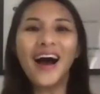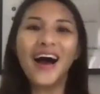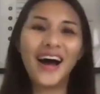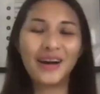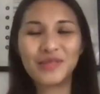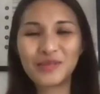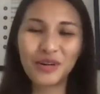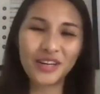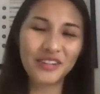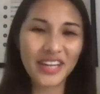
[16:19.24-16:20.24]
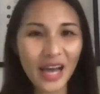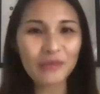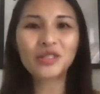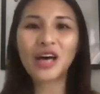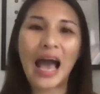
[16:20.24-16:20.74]
I'm so motivated, I'm
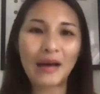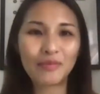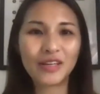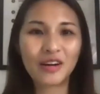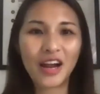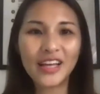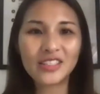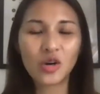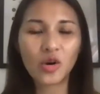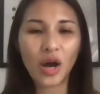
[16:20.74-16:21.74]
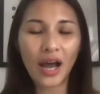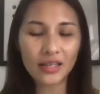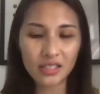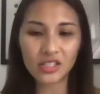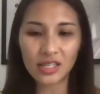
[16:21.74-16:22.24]
so happy, right? So I
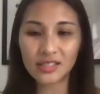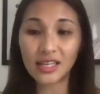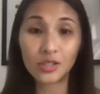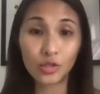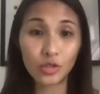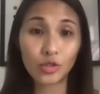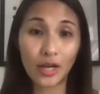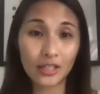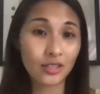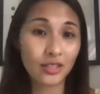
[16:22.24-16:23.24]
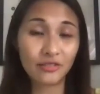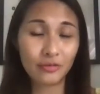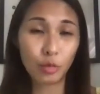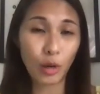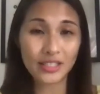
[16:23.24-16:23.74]
suggest that you should actually
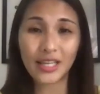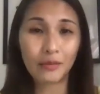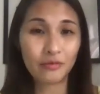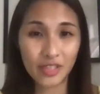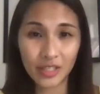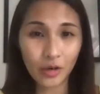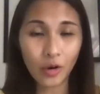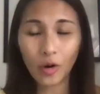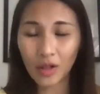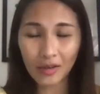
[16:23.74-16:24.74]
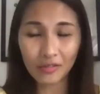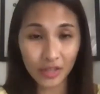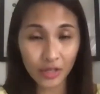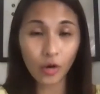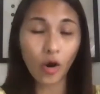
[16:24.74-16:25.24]
WhatsApp video or like
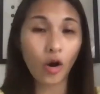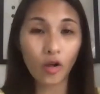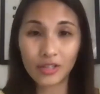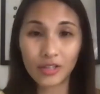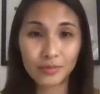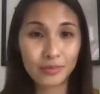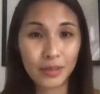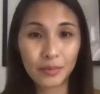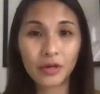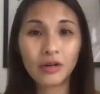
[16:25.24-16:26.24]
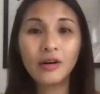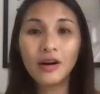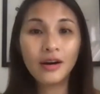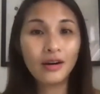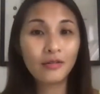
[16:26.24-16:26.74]
video call these people
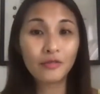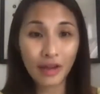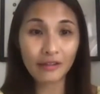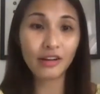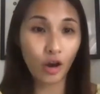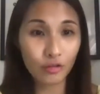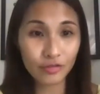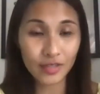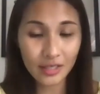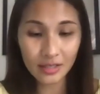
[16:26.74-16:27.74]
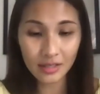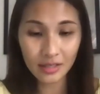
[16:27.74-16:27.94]
very often,